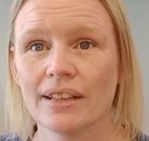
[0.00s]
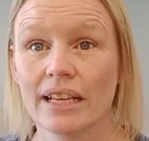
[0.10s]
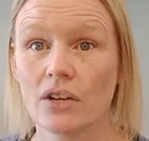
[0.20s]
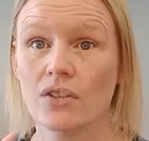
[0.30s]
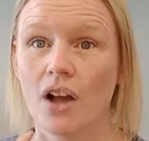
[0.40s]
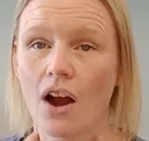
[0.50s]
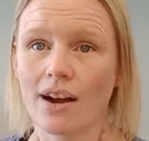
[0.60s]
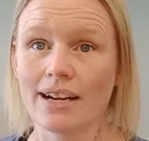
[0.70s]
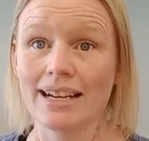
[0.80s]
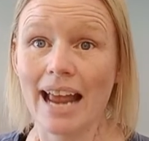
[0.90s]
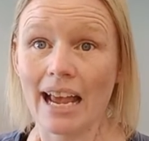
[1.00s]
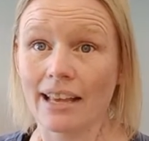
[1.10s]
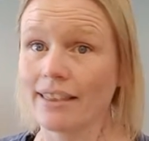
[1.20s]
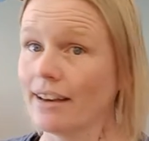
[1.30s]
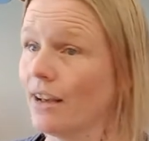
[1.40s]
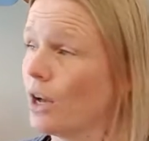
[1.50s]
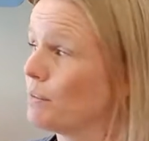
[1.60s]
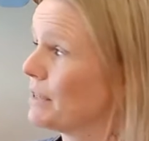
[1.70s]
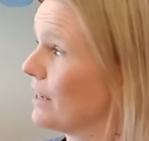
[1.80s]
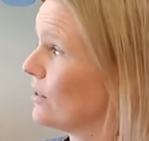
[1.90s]
There's our neck that
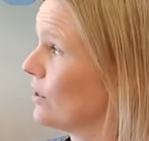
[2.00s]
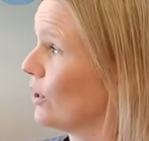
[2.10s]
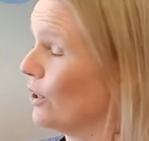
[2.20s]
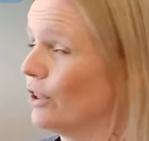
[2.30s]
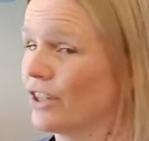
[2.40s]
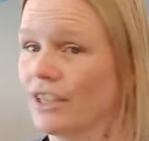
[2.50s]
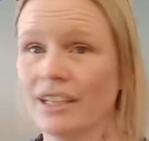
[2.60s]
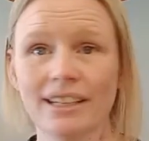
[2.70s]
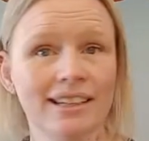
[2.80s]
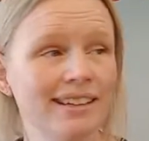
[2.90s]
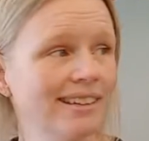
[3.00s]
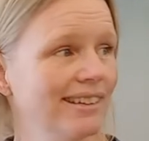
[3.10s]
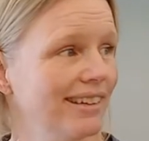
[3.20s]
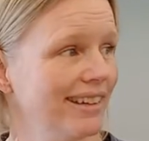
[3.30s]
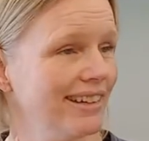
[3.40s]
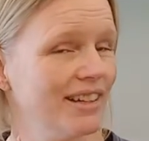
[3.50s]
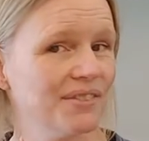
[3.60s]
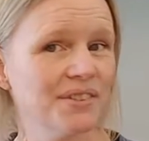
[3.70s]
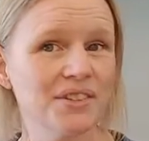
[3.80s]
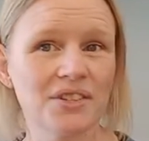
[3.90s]
helps us to look in
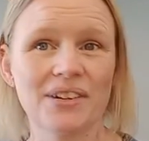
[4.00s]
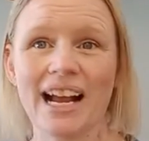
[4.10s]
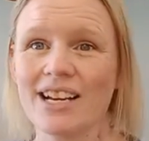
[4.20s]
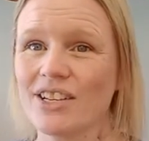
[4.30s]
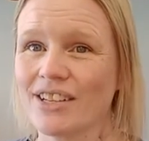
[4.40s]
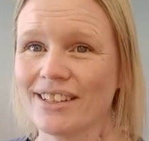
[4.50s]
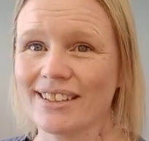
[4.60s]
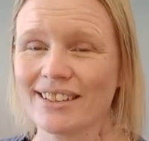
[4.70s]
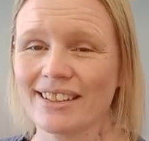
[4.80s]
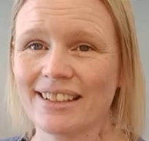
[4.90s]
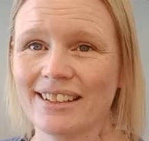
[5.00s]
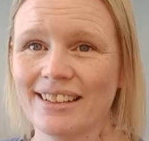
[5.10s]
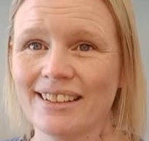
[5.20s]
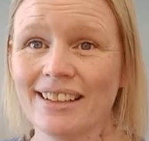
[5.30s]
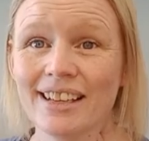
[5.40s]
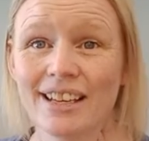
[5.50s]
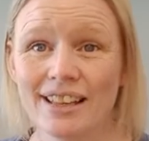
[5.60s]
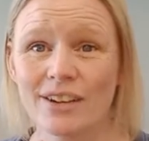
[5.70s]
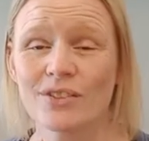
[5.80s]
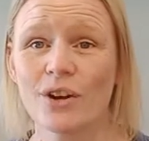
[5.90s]
different directions.
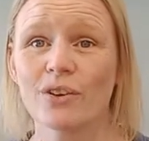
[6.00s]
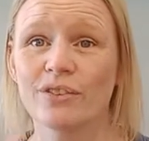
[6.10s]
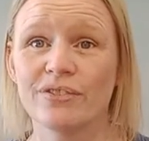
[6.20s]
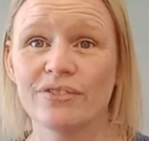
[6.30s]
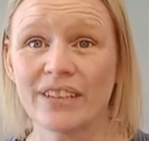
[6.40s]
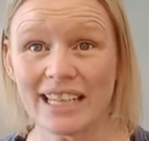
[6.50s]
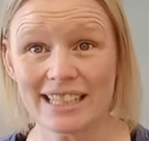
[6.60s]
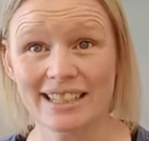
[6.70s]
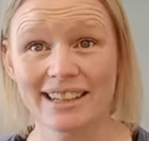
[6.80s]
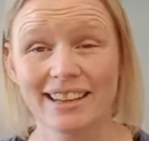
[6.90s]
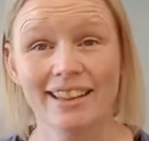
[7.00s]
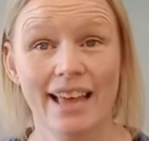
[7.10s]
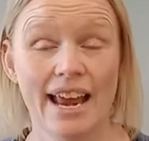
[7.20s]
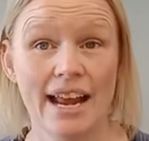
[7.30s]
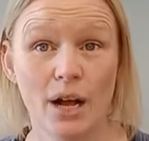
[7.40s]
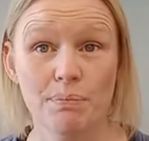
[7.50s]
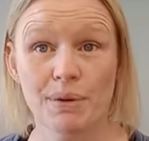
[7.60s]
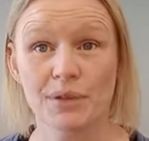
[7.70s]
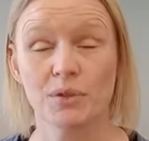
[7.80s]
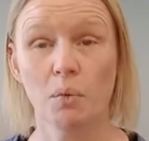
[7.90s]
There's our feet that help
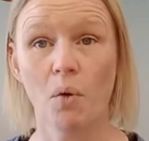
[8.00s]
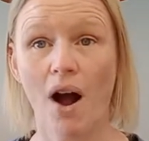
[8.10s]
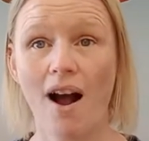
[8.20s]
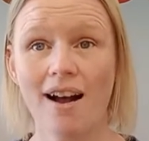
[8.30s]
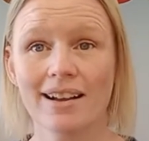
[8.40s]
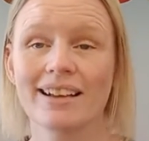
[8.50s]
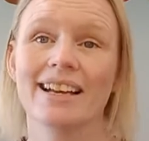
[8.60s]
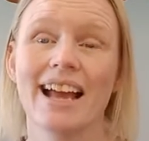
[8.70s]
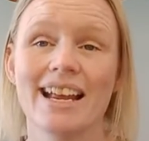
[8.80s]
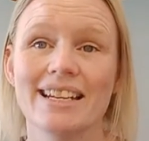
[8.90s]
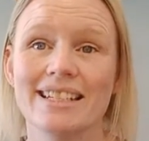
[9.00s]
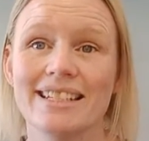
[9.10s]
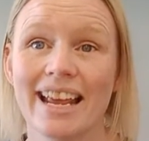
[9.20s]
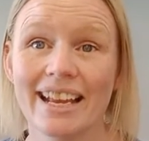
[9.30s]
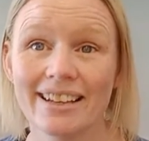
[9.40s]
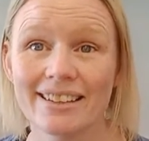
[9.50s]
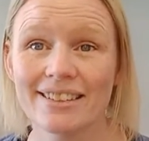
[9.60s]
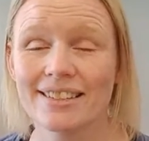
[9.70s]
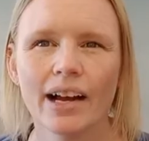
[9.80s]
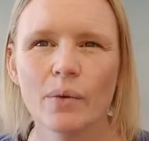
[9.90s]
us walk and
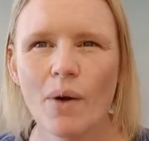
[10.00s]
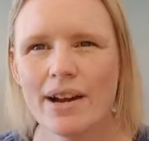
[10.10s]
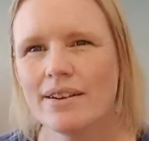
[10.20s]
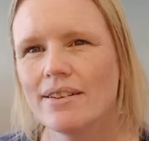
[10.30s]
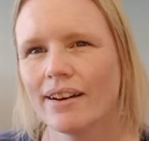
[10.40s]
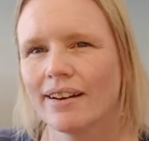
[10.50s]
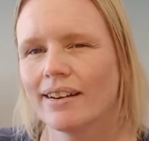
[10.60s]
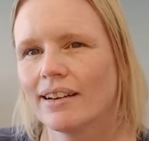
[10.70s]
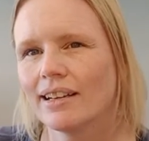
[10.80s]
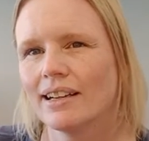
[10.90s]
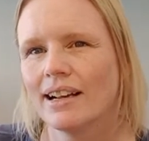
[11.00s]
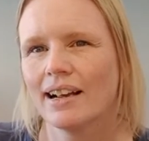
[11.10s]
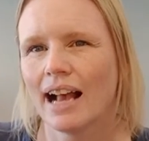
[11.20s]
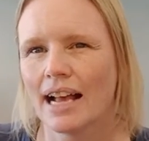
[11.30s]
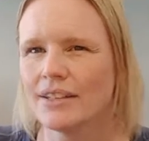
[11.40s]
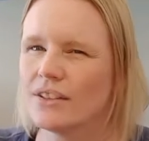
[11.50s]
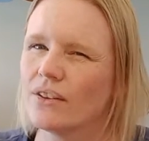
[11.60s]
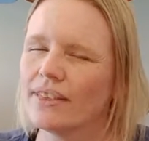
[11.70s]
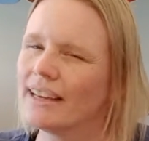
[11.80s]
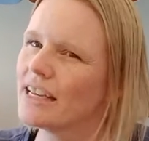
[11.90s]
dance. I wonder, as you
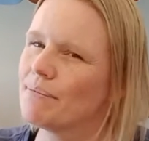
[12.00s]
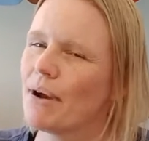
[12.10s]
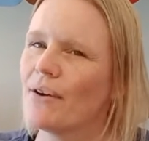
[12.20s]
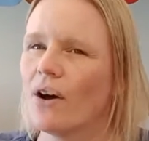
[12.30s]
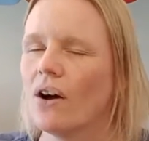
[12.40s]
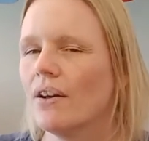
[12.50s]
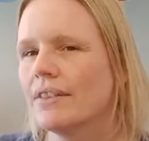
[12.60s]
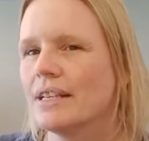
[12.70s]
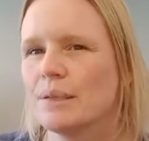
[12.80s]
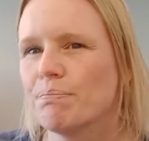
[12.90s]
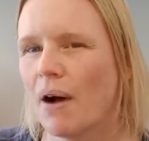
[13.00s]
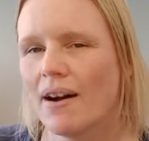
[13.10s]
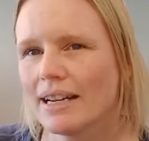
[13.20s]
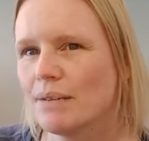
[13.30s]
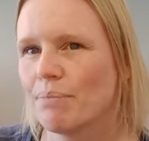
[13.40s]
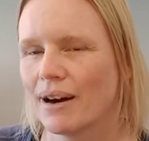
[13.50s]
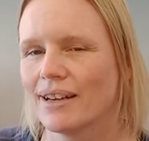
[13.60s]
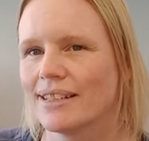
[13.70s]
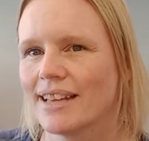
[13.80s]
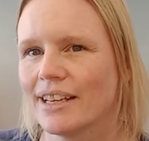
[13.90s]
think about all these body
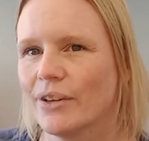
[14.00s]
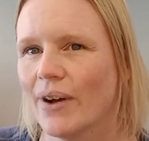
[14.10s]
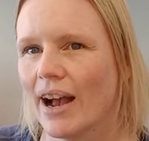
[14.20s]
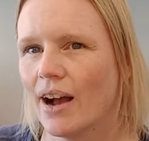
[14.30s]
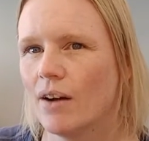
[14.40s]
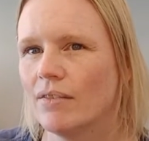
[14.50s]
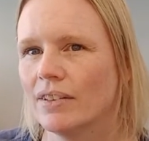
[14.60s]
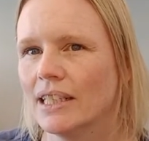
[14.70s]
parts that you have,